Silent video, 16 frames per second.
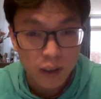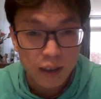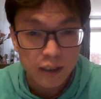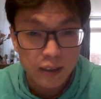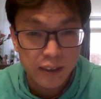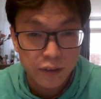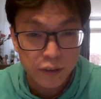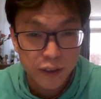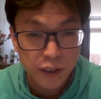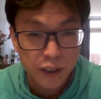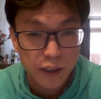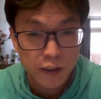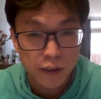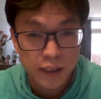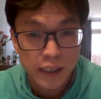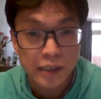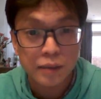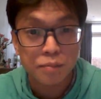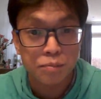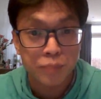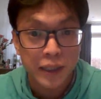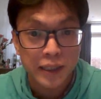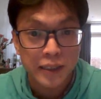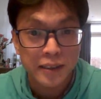this video is
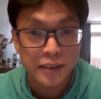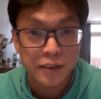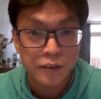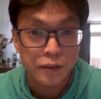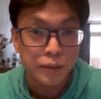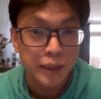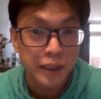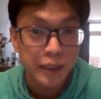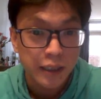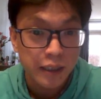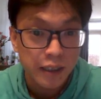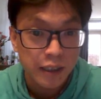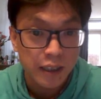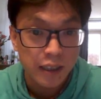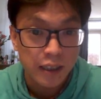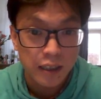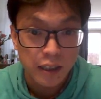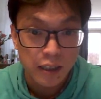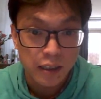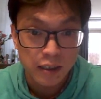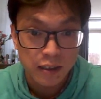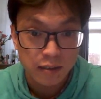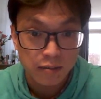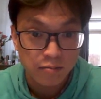meant to be a
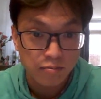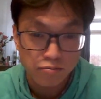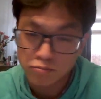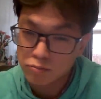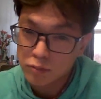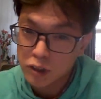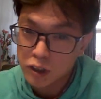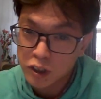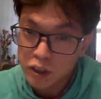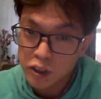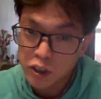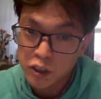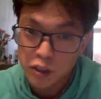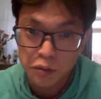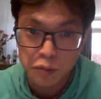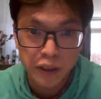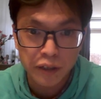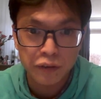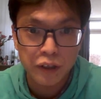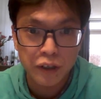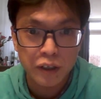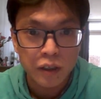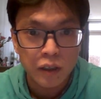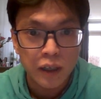short
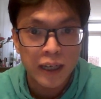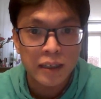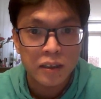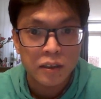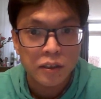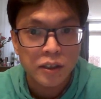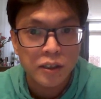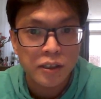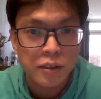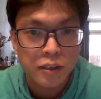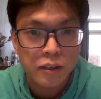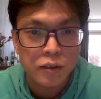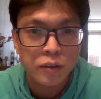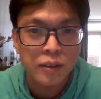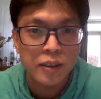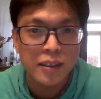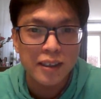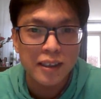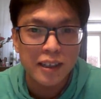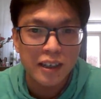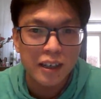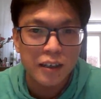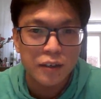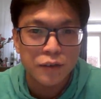review and also
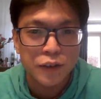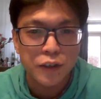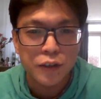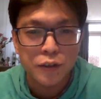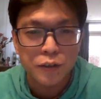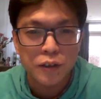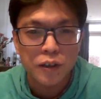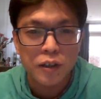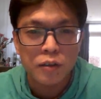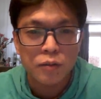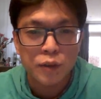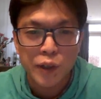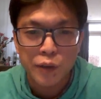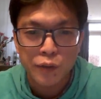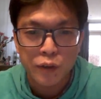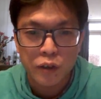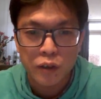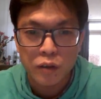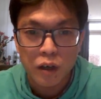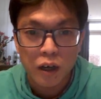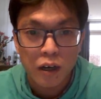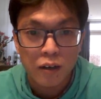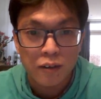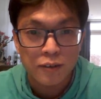a few review
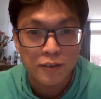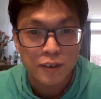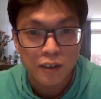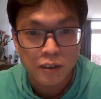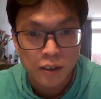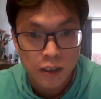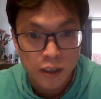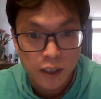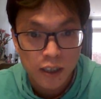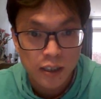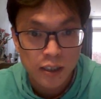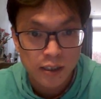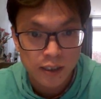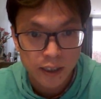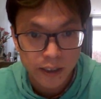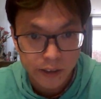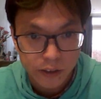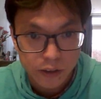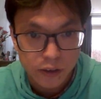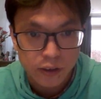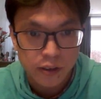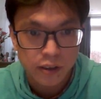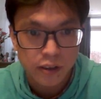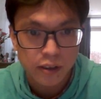of our
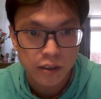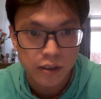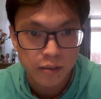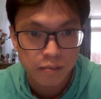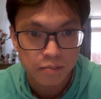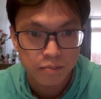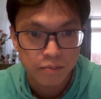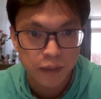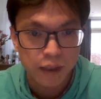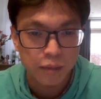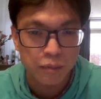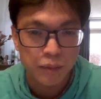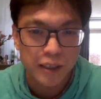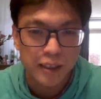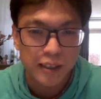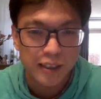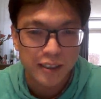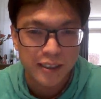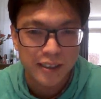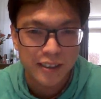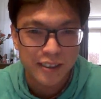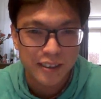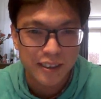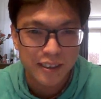skills,
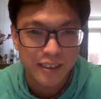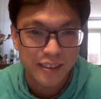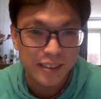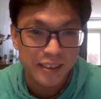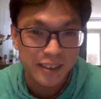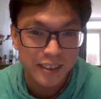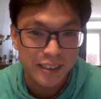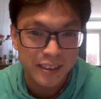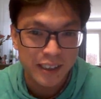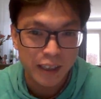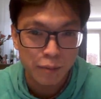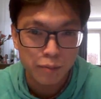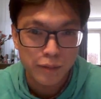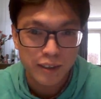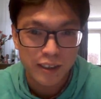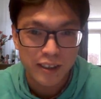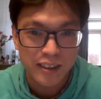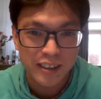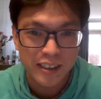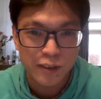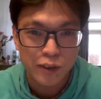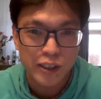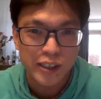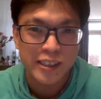because Tim thought he
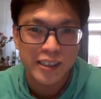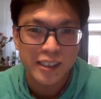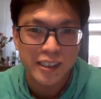was